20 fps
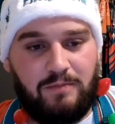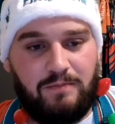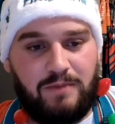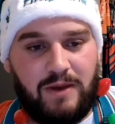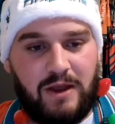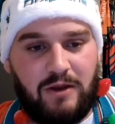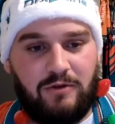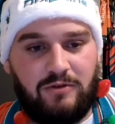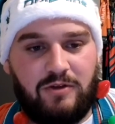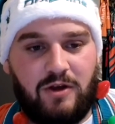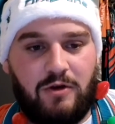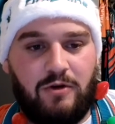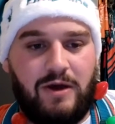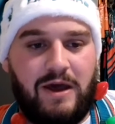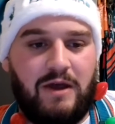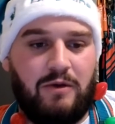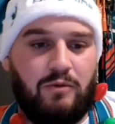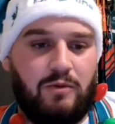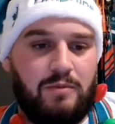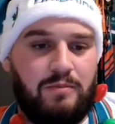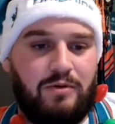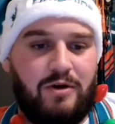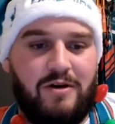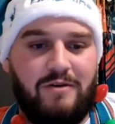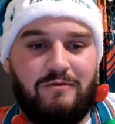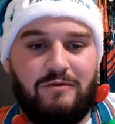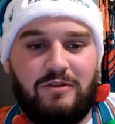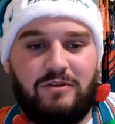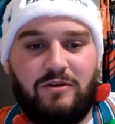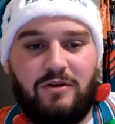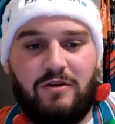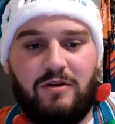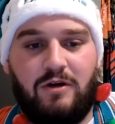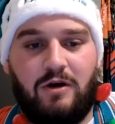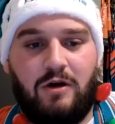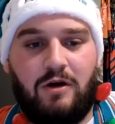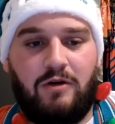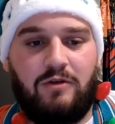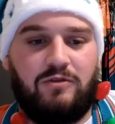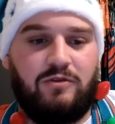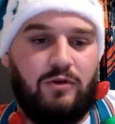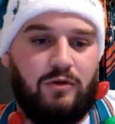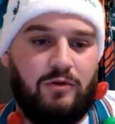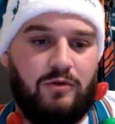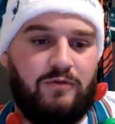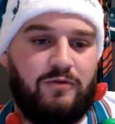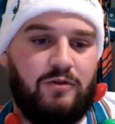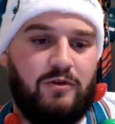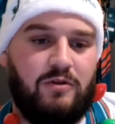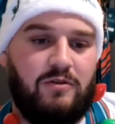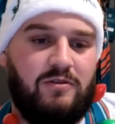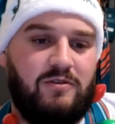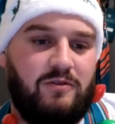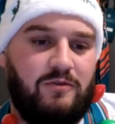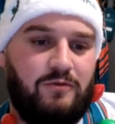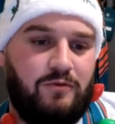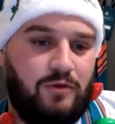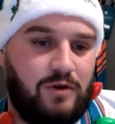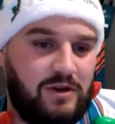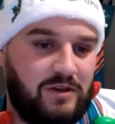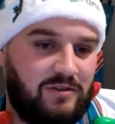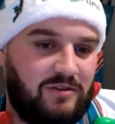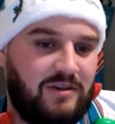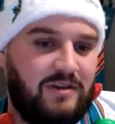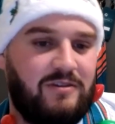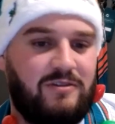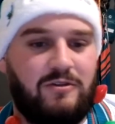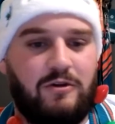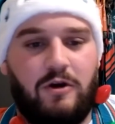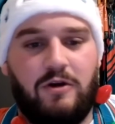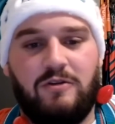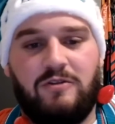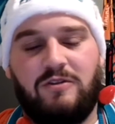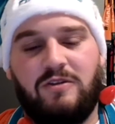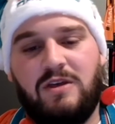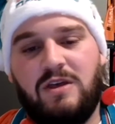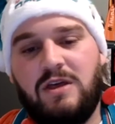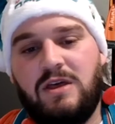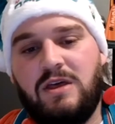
Pat O'Donnell had one punt return, total for 46 yards.